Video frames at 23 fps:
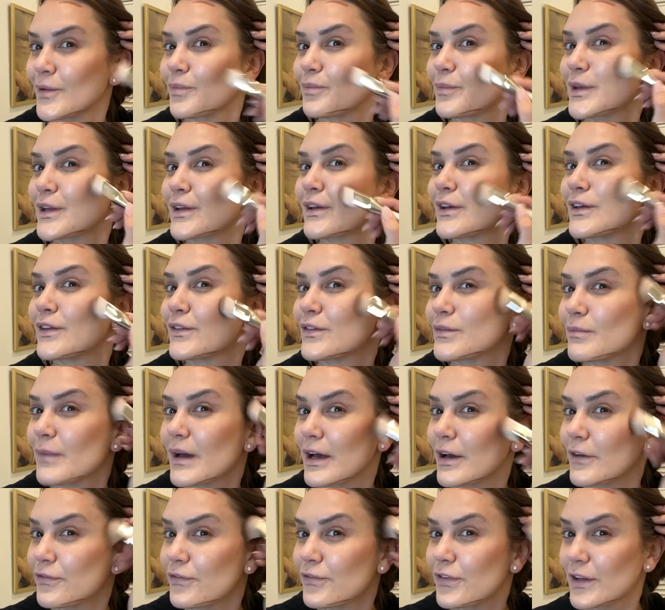Because
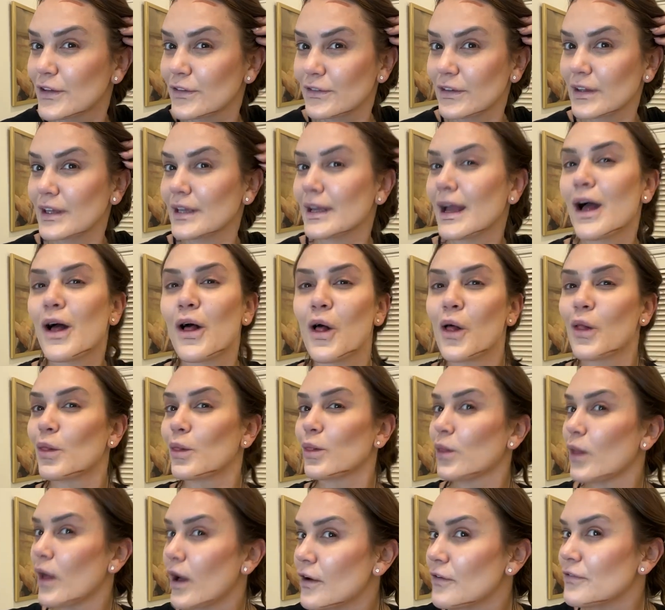my Fenty,
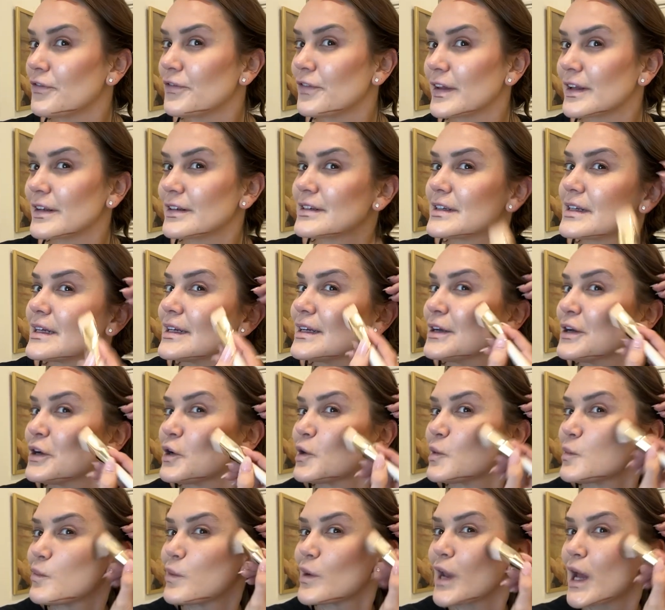love Fenty,
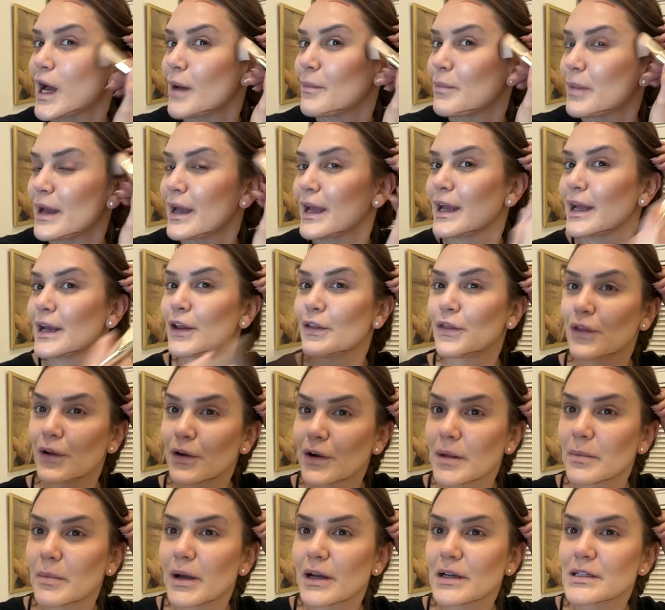but I paid
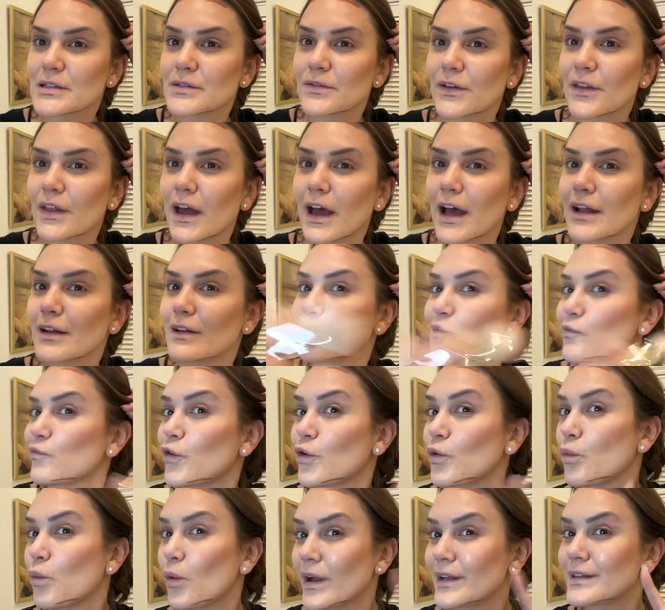$30 for that, for
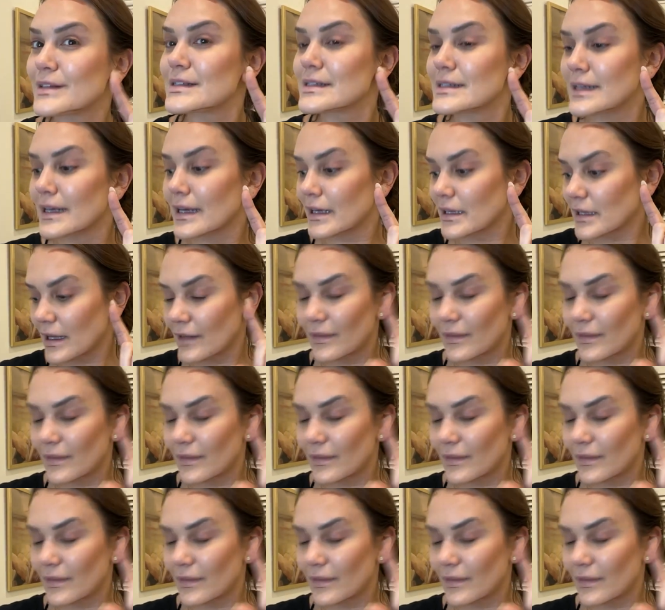one stick.